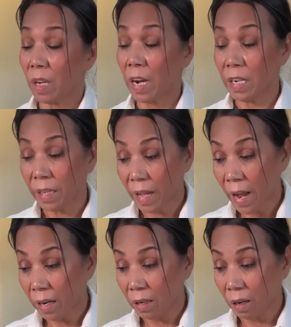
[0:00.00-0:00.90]
I did
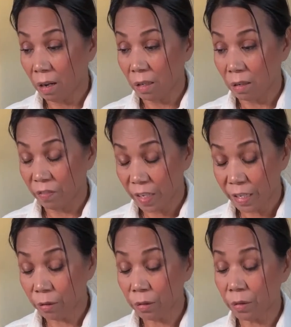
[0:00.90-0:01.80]
that on the
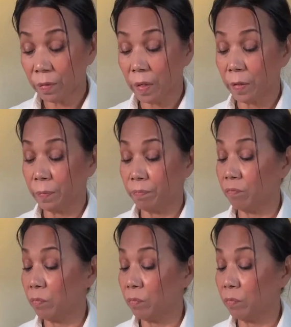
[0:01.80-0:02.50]
videos I